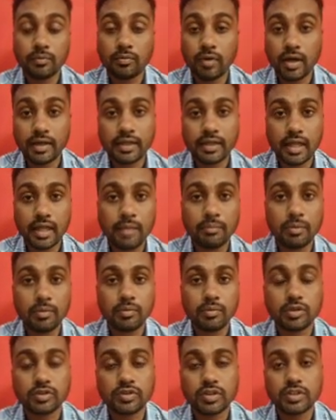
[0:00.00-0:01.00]
what type of
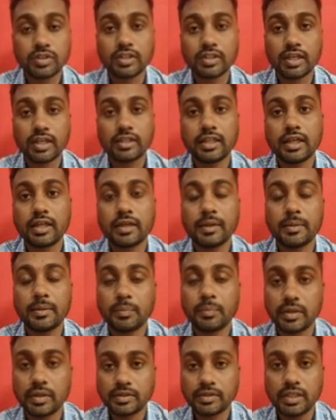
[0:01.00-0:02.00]
questions are there in
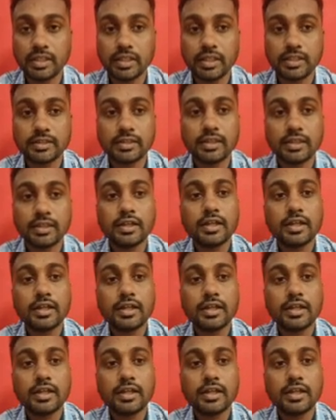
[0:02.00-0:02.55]
percentage,